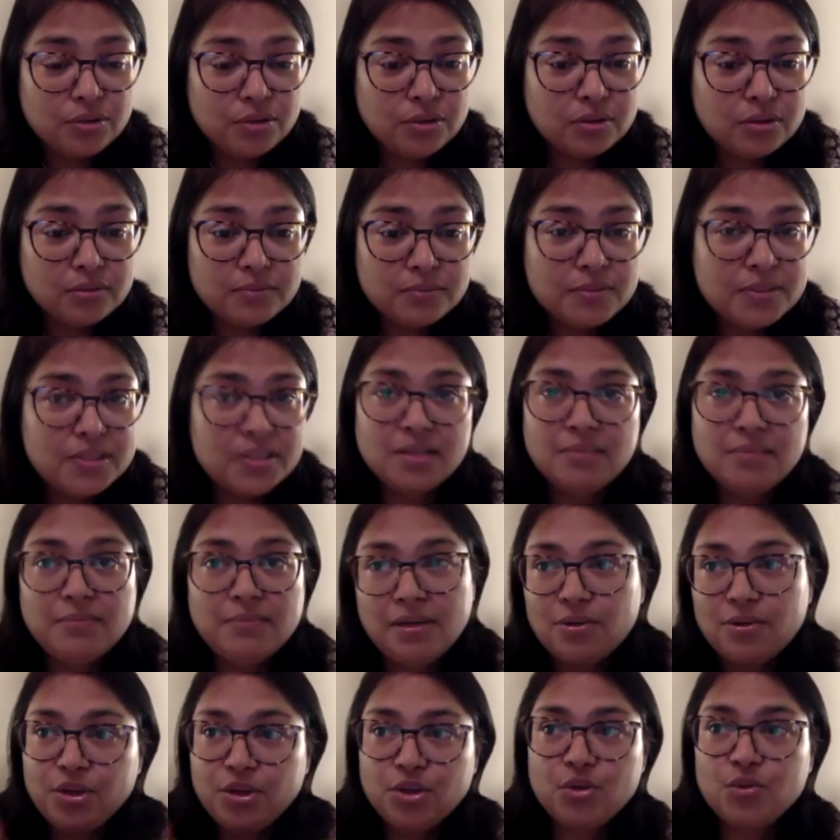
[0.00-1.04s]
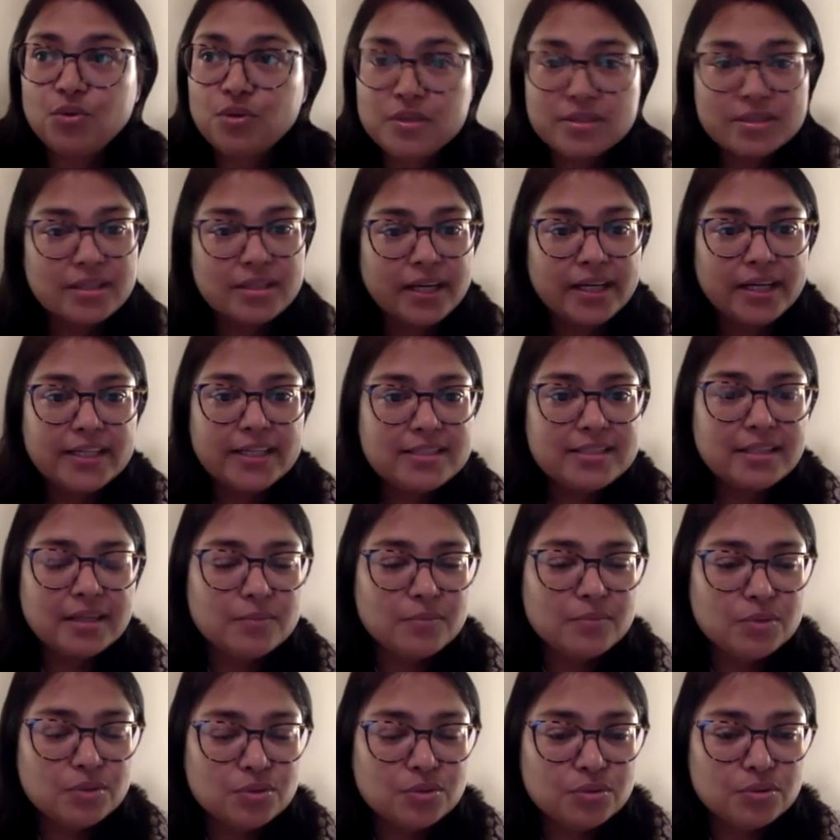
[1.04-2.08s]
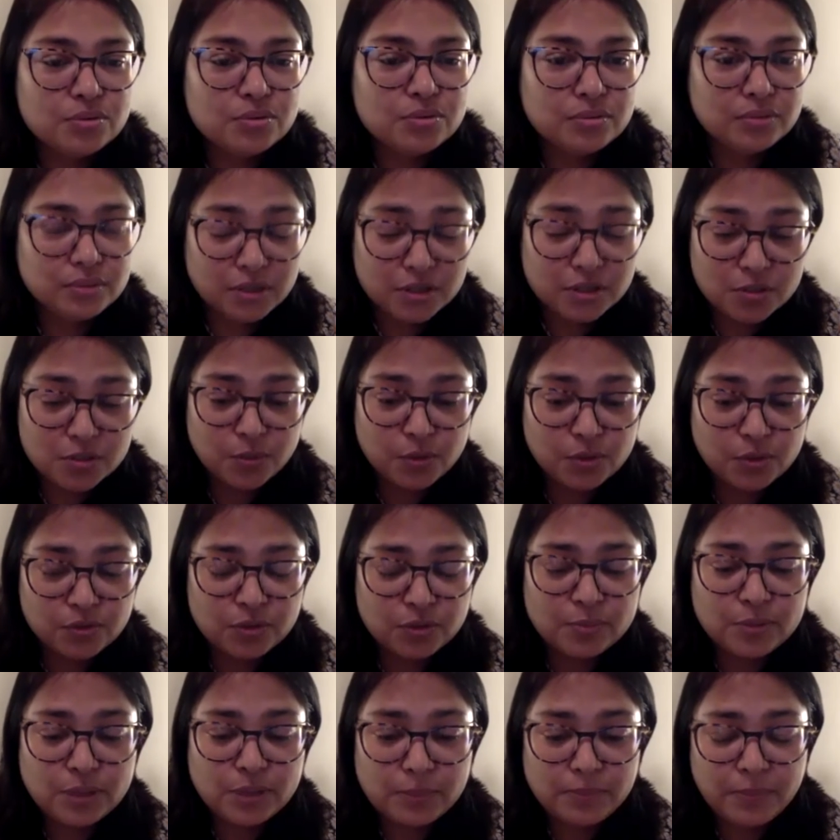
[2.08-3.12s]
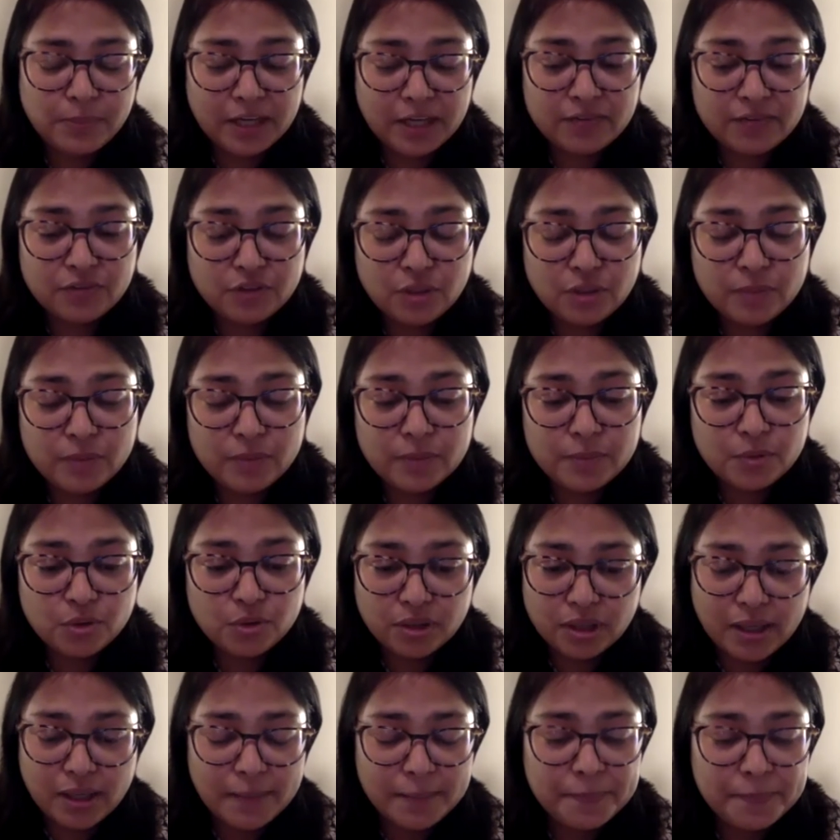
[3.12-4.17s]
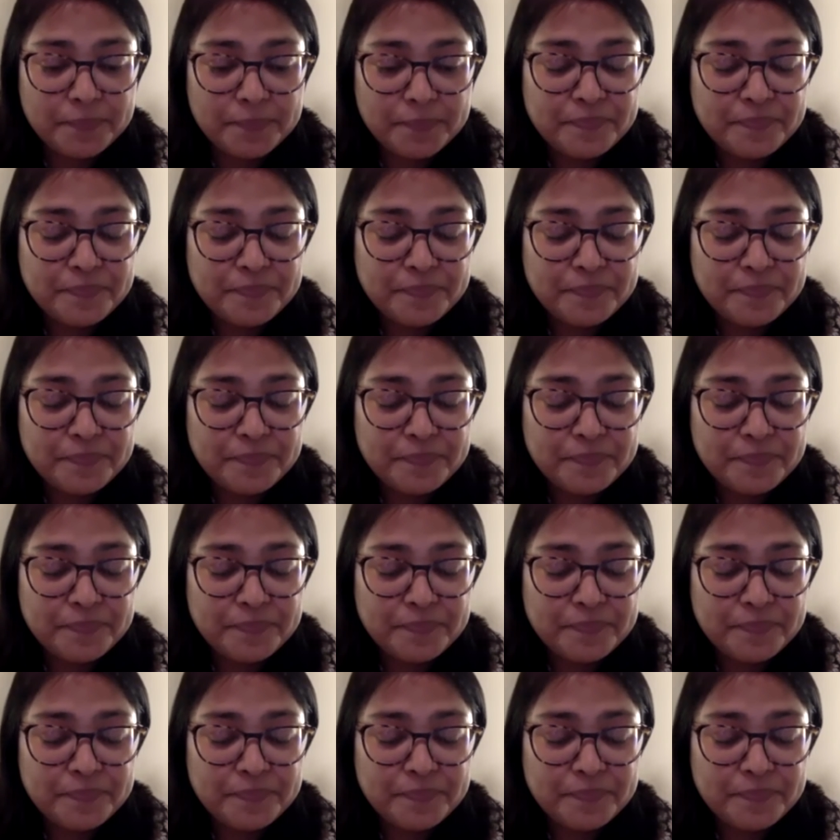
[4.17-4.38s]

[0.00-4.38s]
or somehow universe guides them to this beautiful platform and program.